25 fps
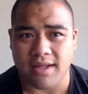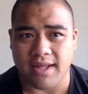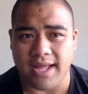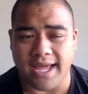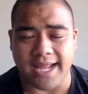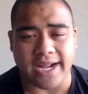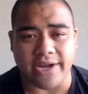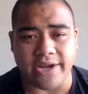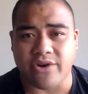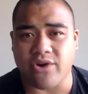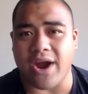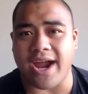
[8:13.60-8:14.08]

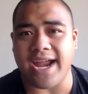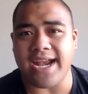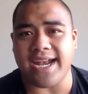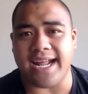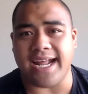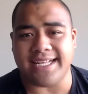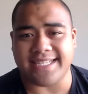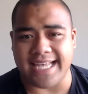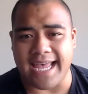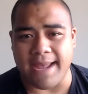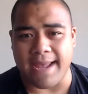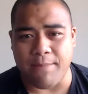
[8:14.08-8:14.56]
And a great
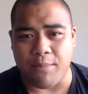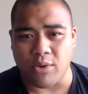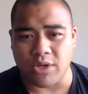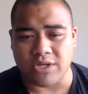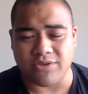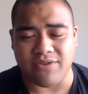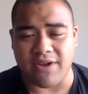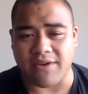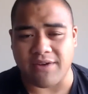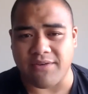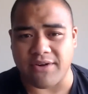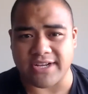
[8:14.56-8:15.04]
example
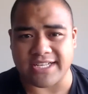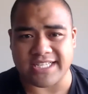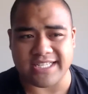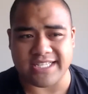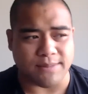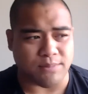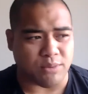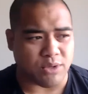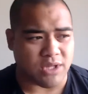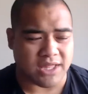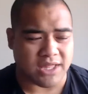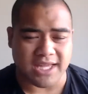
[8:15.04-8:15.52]
is very, very
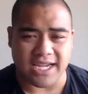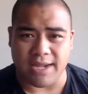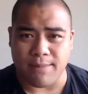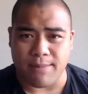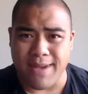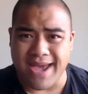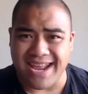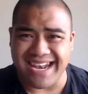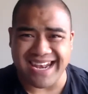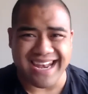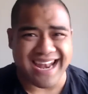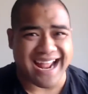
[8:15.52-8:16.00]
simple. You think
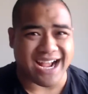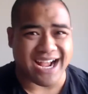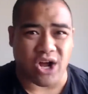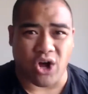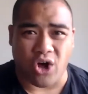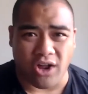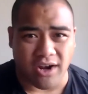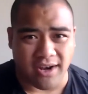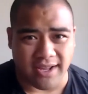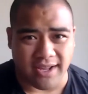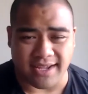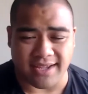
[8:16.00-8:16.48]
about an
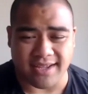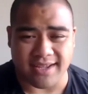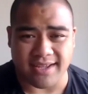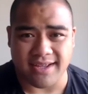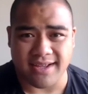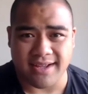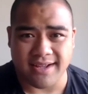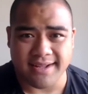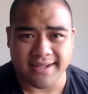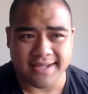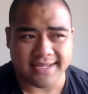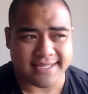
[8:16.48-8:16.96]
alcoholic,
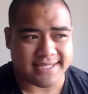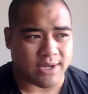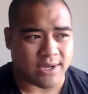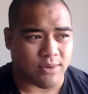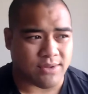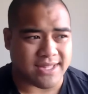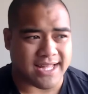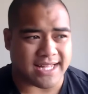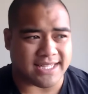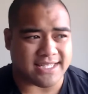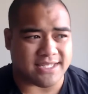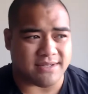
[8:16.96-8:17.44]

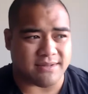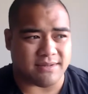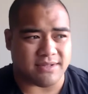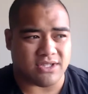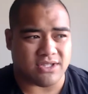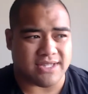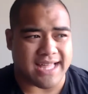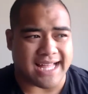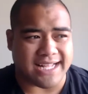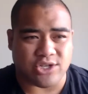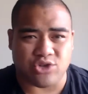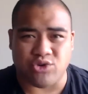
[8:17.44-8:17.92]
someone
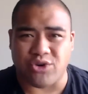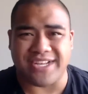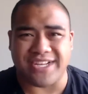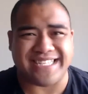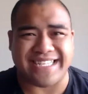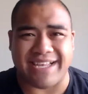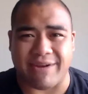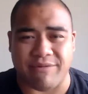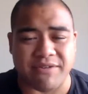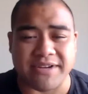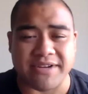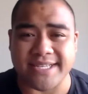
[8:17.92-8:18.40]
that
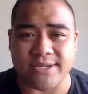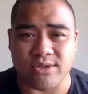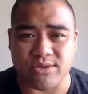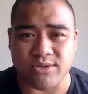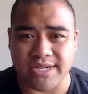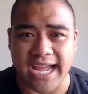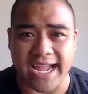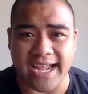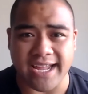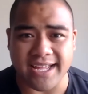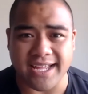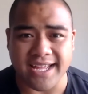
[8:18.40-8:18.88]
drinks every single
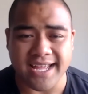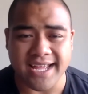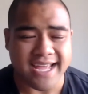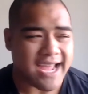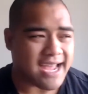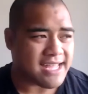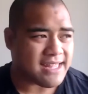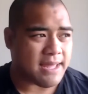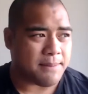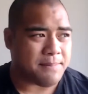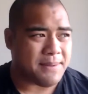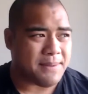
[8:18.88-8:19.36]
day,
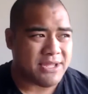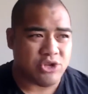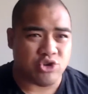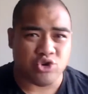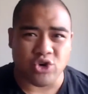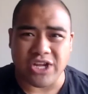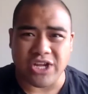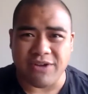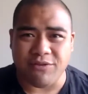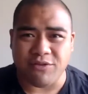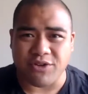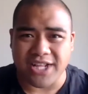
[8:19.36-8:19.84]
and they've been
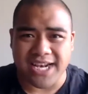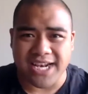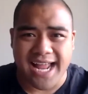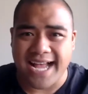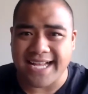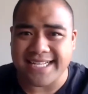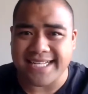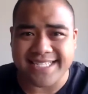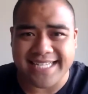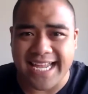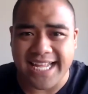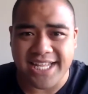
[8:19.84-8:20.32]
drinking for the
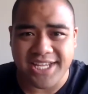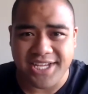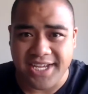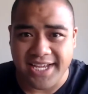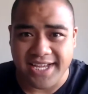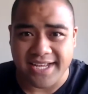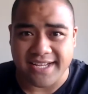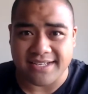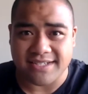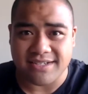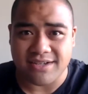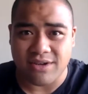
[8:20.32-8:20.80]
last 10
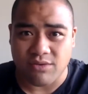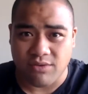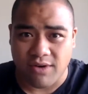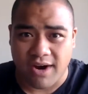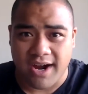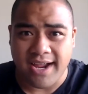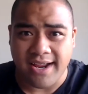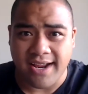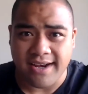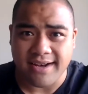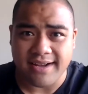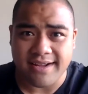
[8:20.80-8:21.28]
years,
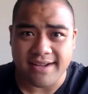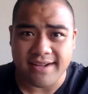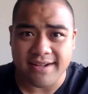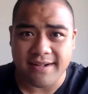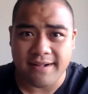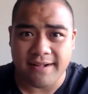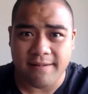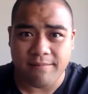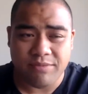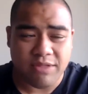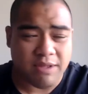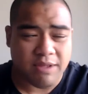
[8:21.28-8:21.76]
right?
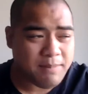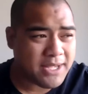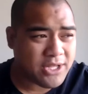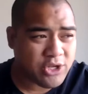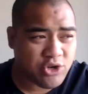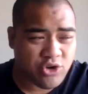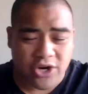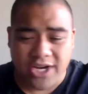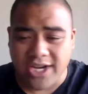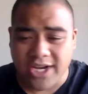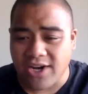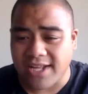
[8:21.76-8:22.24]
They've been
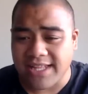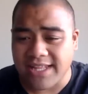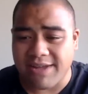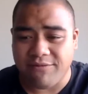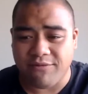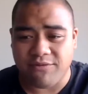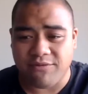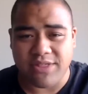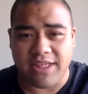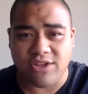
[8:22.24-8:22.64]
drinking like that.